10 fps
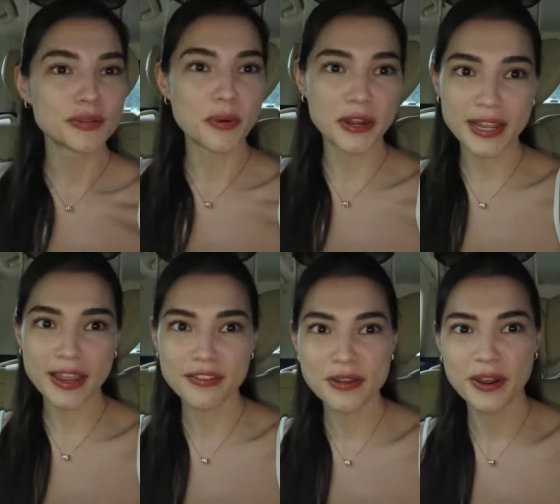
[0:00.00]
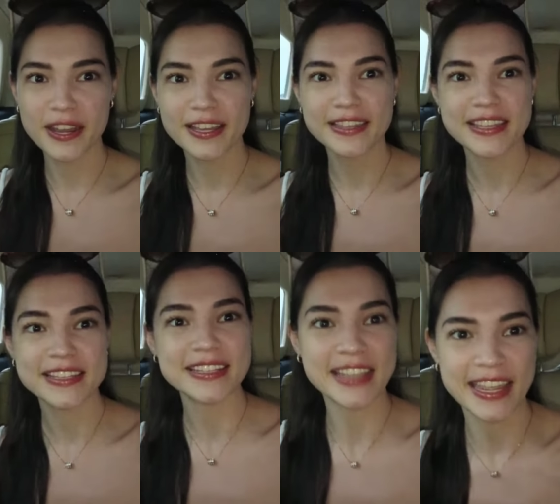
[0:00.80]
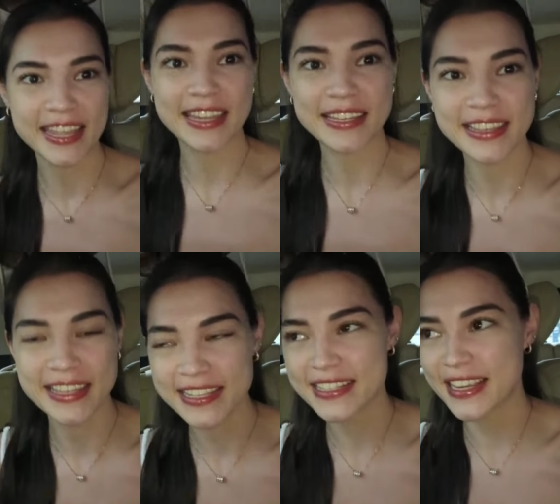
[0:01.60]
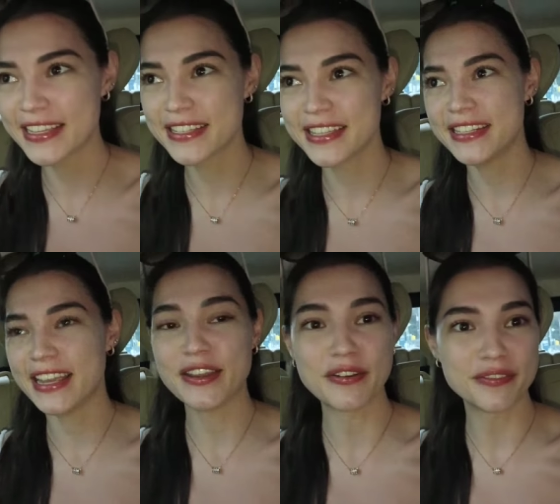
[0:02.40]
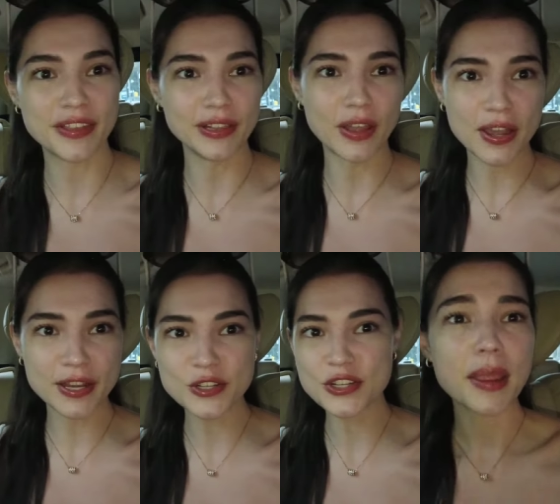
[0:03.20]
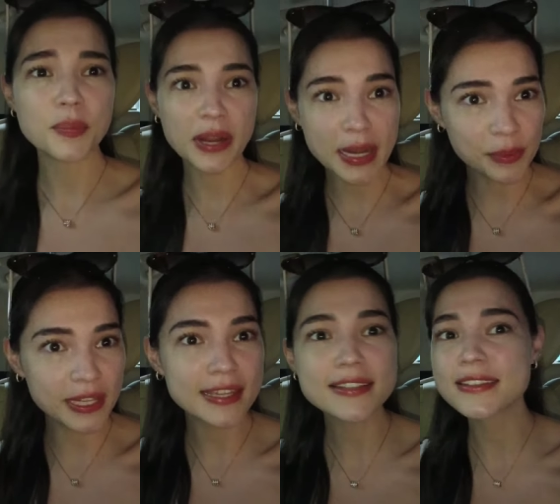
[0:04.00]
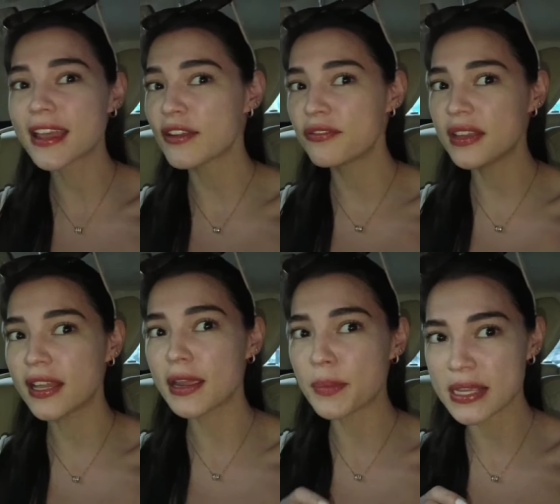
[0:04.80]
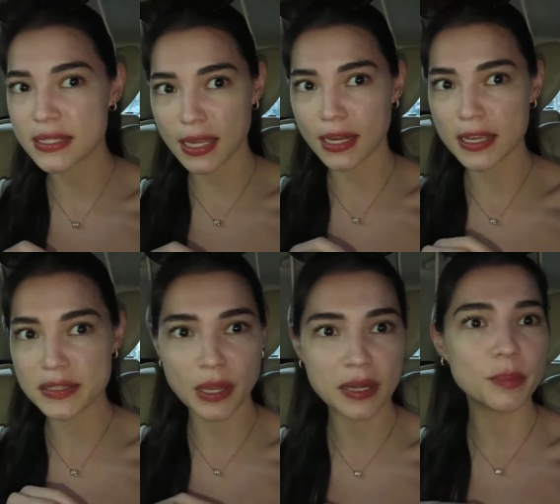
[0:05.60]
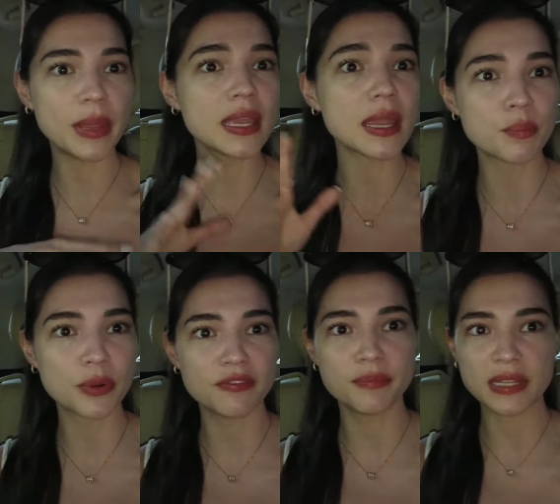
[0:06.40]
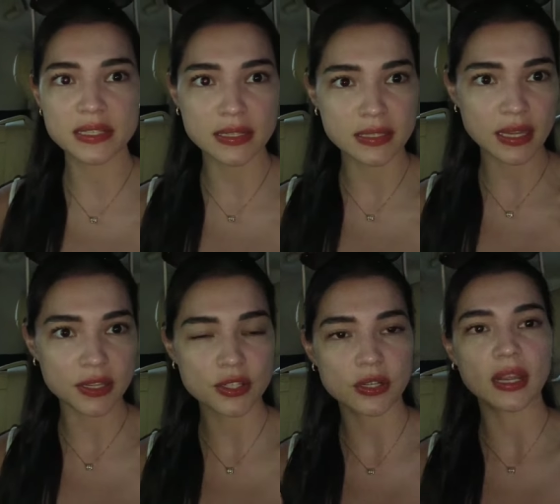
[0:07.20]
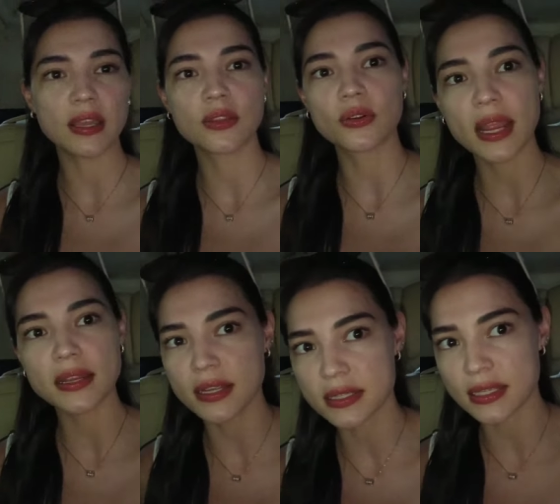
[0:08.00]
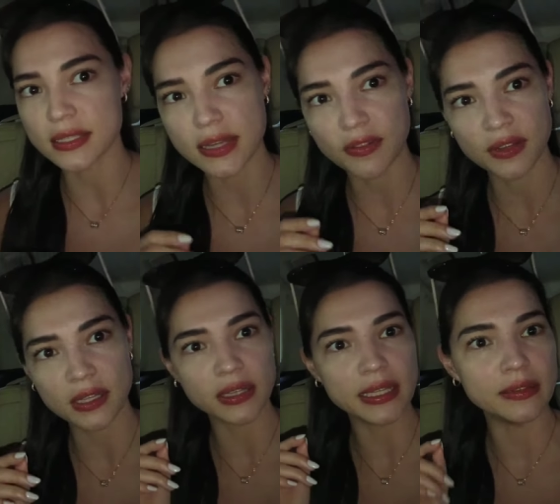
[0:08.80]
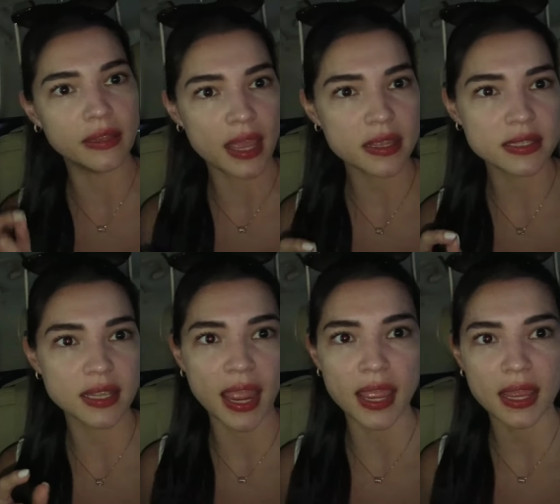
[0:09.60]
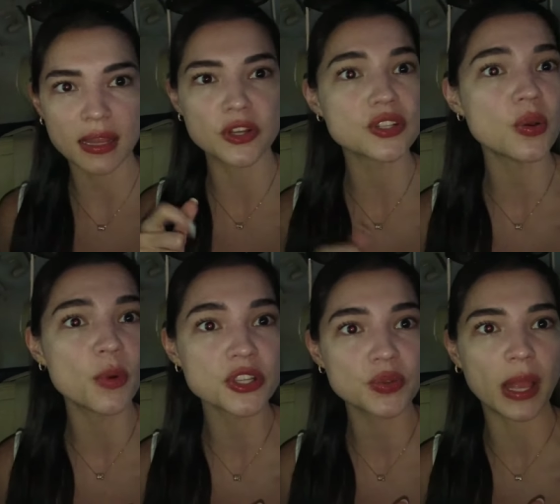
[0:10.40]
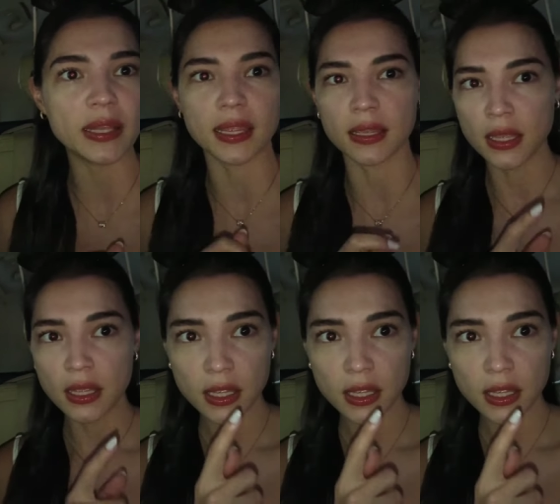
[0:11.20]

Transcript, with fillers: Good morning, everyone. This is it. This is the day of the launch. I'm pretty pleased. I feel like my skin has made a big improvement since yesterday. The redness is definitely less and there's no more swelling.